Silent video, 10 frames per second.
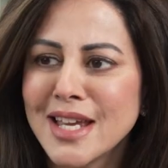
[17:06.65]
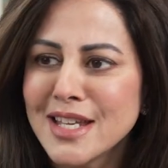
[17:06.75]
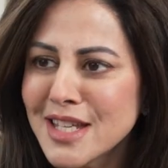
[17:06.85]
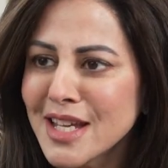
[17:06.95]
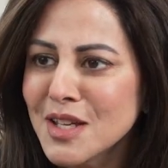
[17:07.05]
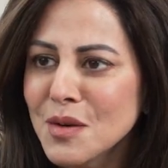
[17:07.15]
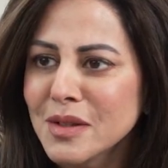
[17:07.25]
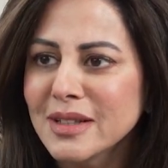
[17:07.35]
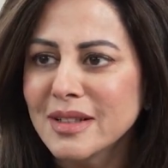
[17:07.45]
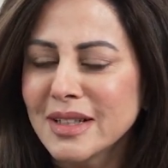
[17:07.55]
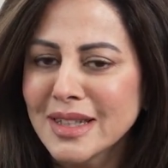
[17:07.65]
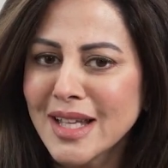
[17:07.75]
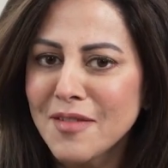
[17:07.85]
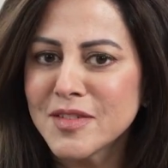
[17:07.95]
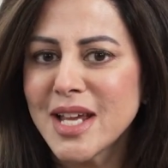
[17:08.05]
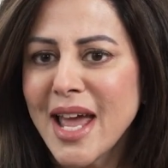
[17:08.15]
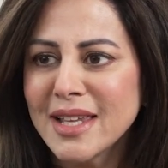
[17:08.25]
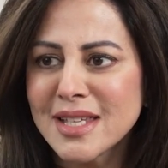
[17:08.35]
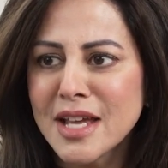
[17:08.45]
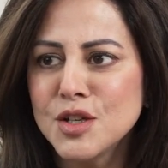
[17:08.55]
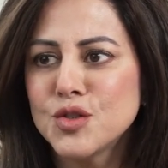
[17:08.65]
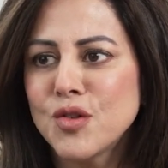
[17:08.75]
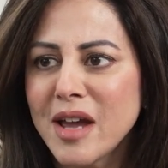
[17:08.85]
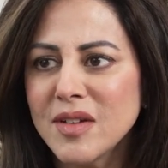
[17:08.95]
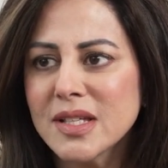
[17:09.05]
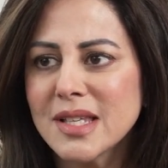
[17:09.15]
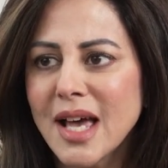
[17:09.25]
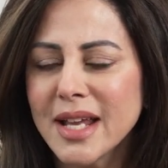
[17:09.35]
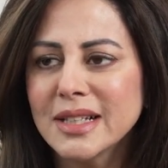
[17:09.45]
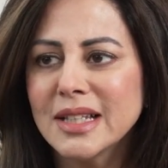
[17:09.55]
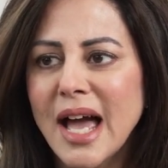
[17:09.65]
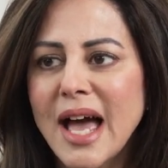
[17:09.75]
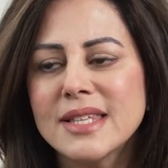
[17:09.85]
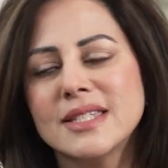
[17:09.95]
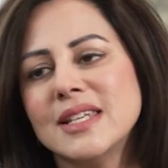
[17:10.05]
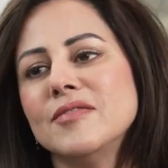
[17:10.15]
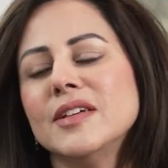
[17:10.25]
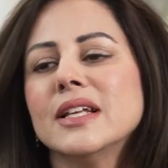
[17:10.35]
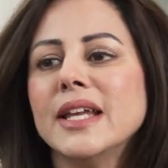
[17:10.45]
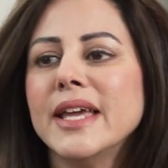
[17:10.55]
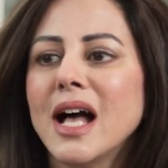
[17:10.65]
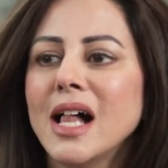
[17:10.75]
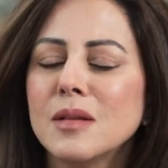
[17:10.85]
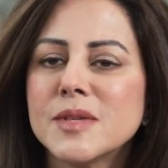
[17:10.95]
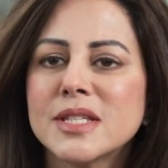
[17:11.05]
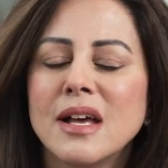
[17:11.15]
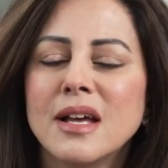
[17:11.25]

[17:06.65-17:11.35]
Tinting your left hand side, your driving side glass definitely helps.